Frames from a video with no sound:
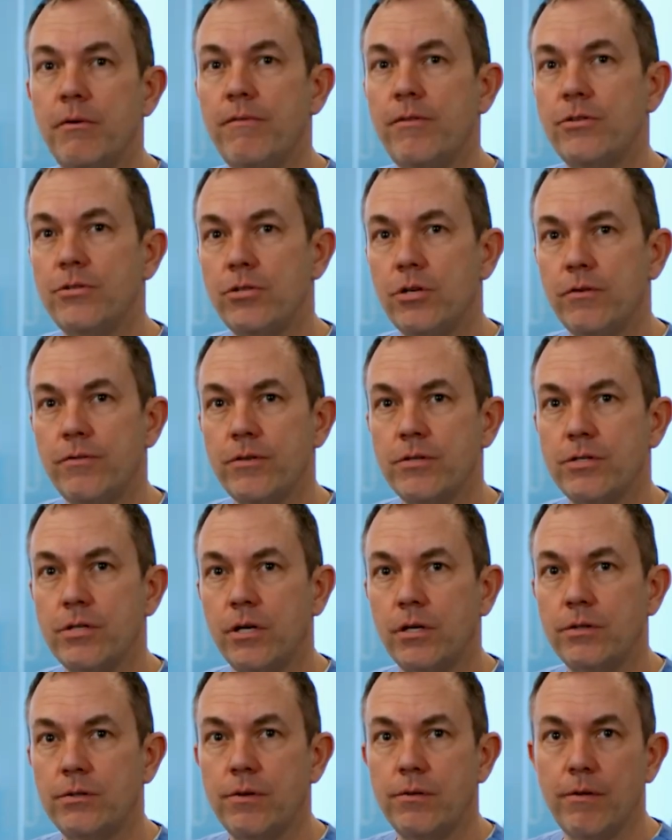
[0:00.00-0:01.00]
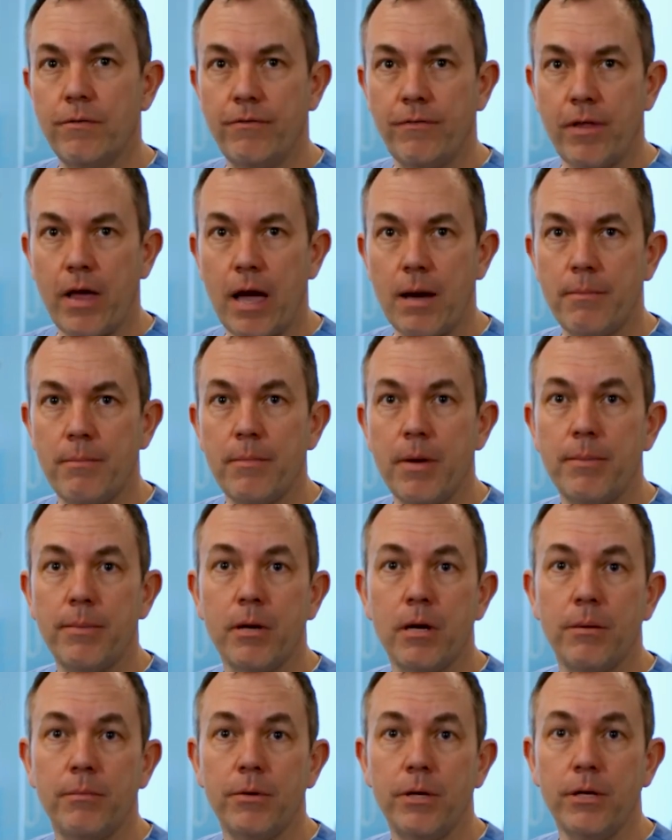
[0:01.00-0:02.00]
of the surface cells of the flap may
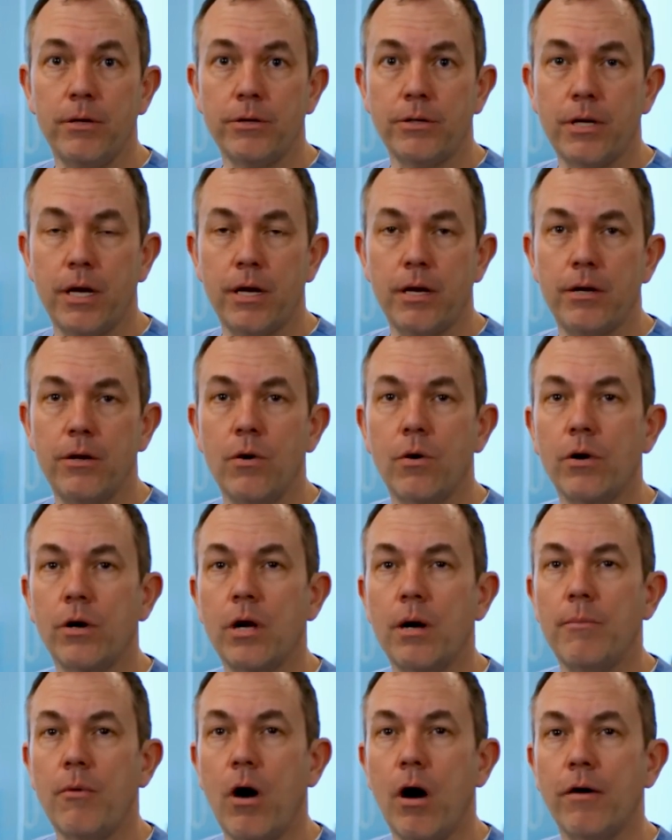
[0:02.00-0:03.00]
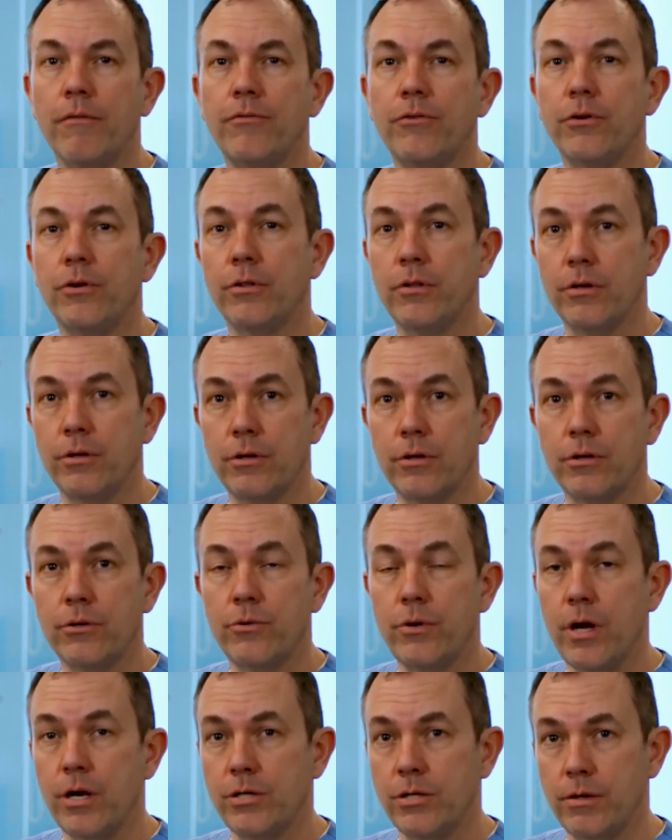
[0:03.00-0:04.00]
become irritated or come off during the
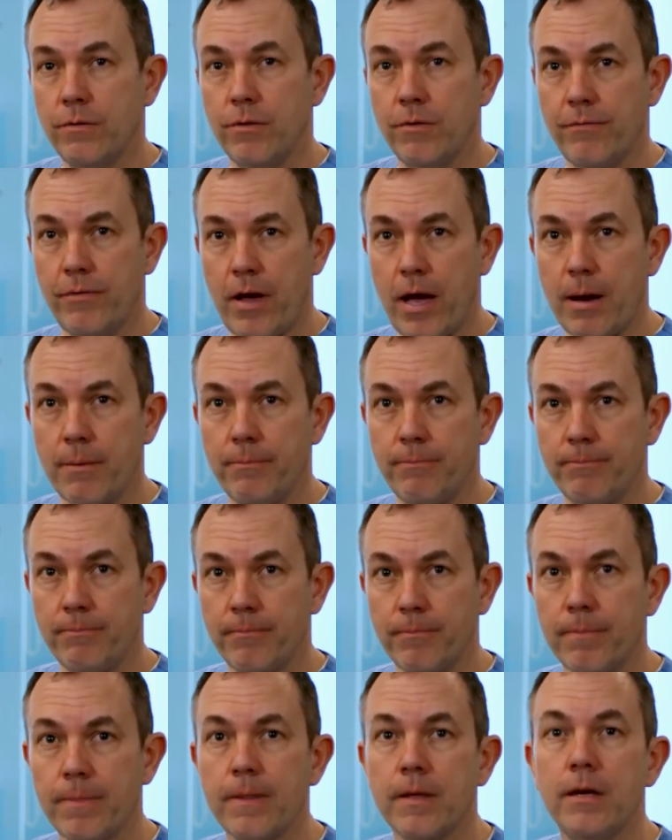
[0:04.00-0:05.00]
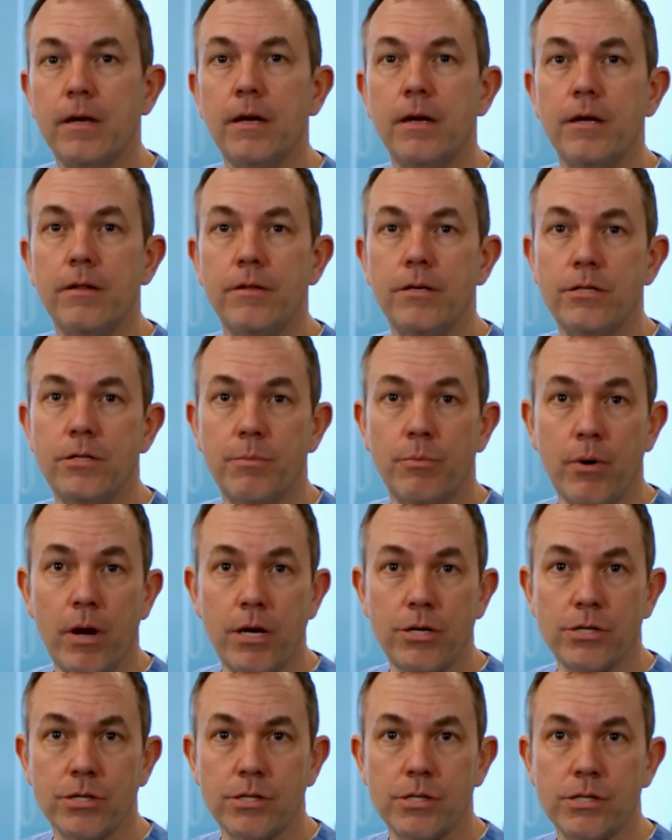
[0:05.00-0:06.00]
creation of the flap. These
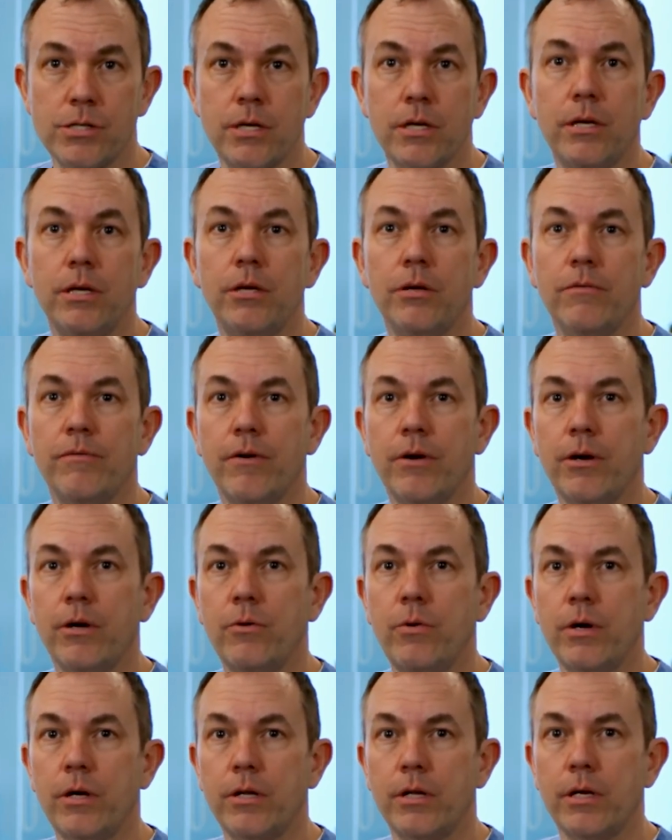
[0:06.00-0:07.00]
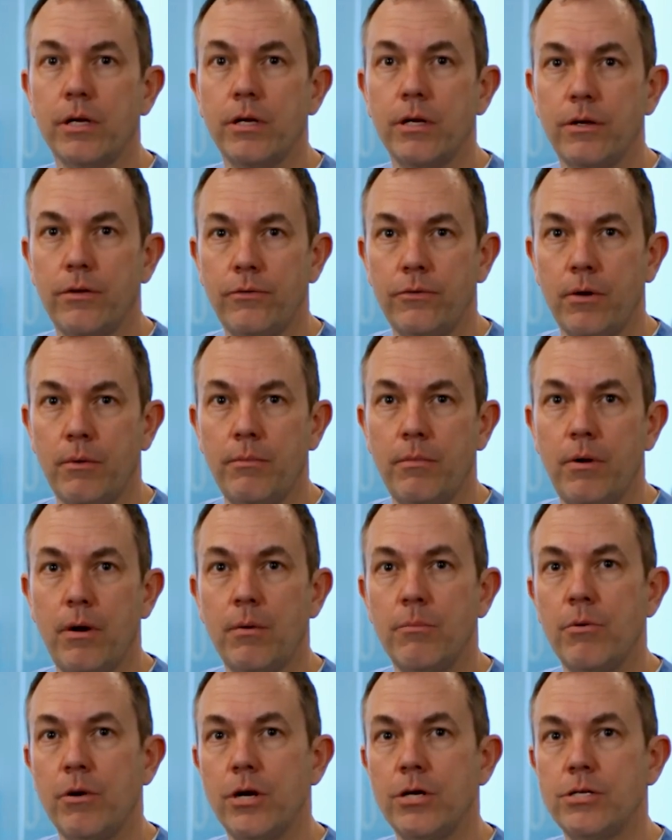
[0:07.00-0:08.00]
abrasions heal very quickly. Some
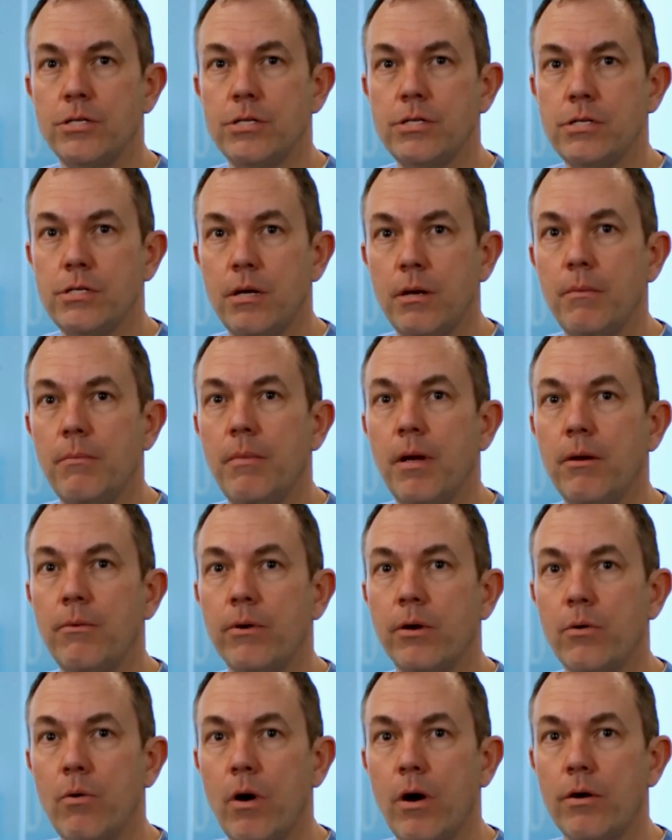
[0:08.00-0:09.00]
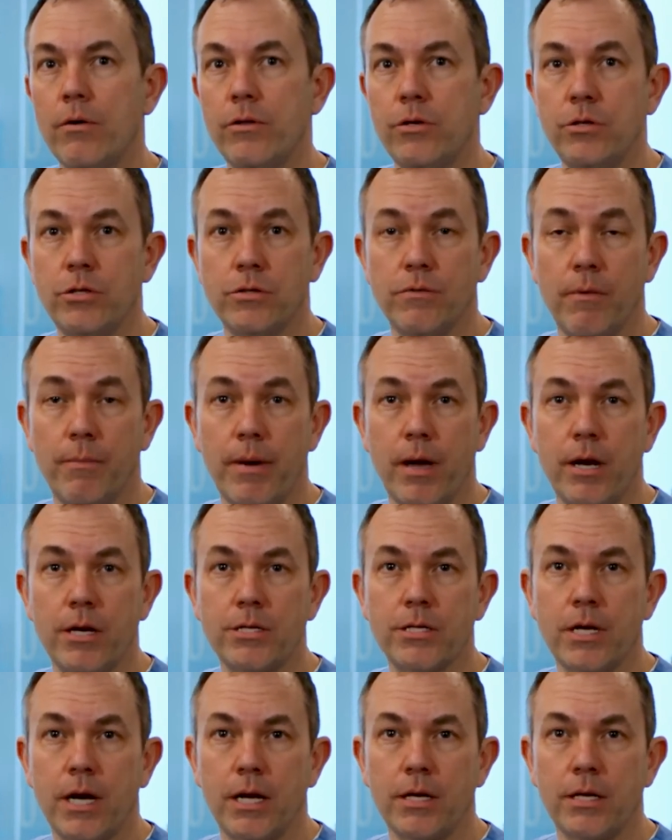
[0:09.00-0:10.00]
abrasions may require the use of a
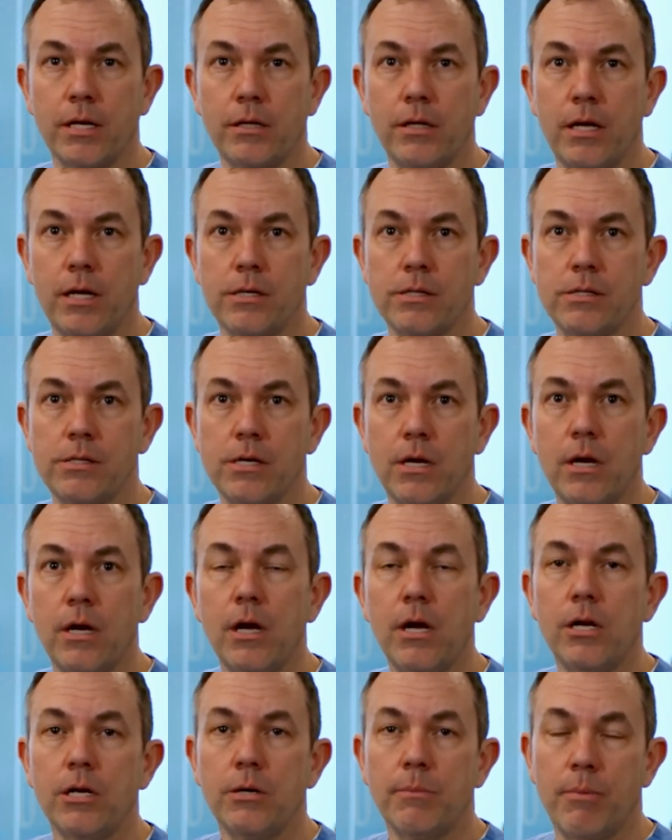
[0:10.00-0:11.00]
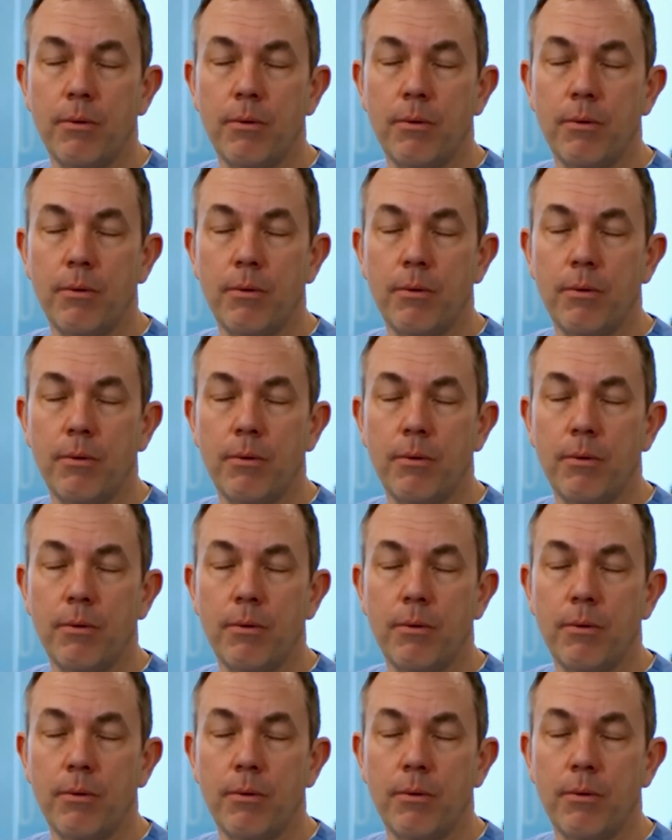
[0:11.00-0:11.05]
bandaged contact lens to